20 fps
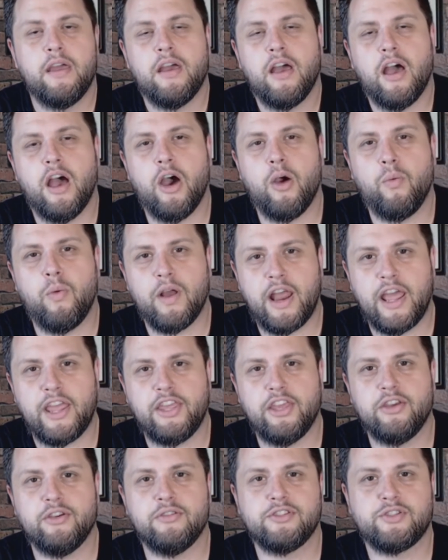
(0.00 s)
what I
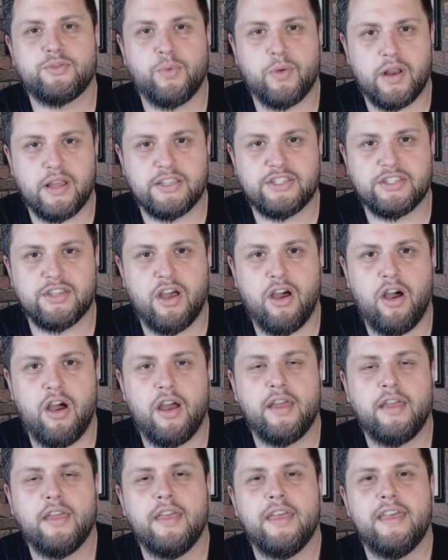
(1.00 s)
used, what I
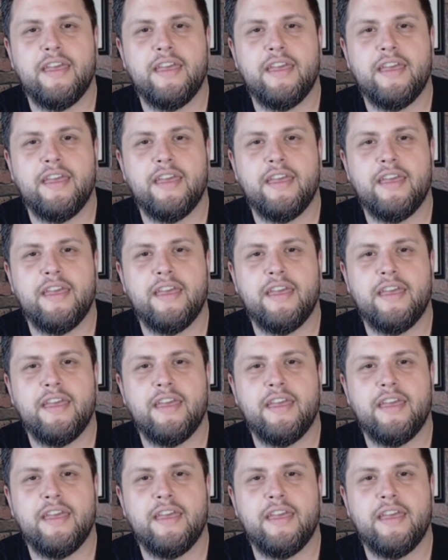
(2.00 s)
saw,